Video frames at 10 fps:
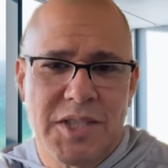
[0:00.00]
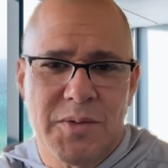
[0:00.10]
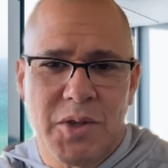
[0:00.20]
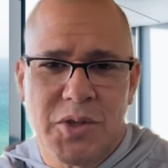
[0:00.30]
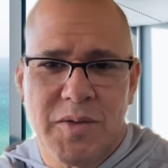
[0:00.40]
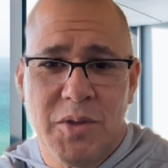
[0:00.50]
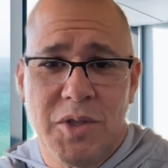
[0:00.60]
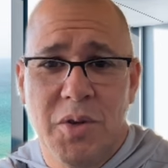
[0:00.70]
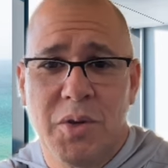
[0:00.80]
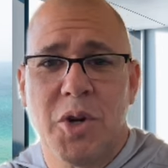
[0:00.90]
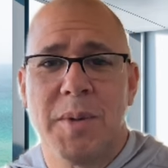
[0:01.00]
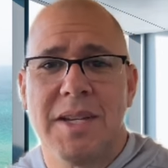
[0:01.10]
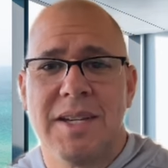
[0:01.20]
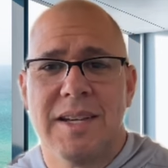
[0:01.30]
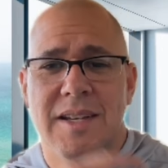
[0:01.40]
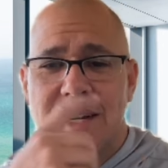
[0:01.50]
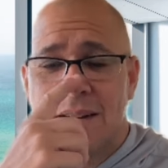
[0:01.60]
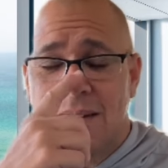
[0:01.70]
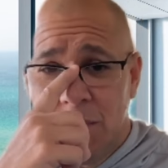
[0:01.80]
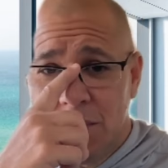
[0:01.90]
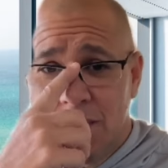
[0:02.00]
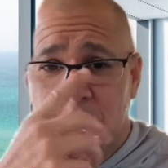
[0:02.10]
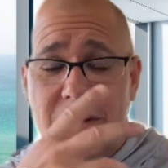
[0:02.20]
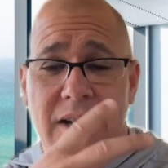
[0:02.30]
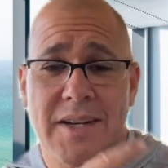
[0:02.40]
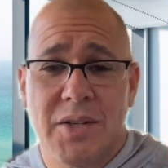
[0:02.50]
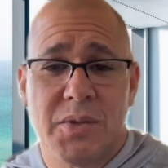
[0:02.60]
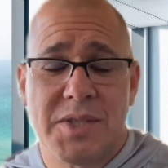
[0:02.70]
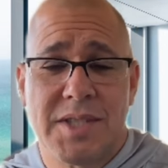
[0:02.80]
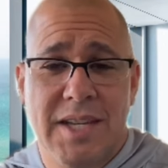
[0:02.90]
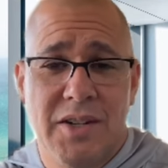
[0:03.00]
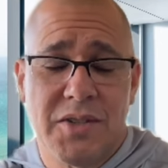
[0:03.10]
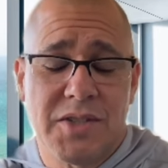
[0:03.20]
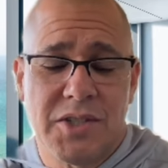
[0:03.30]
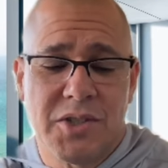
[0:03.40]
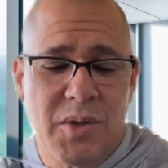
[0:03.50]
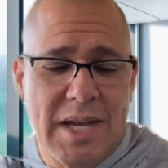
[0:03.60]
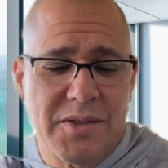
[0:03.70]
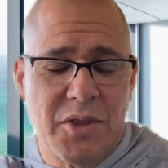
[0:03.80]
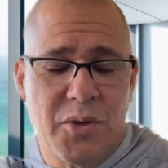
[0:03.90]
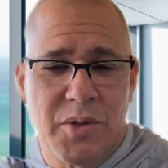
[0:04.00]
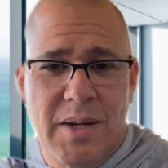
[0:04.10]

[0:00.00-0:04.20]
For those of you who don't know me, I've been selling condos here since 2003.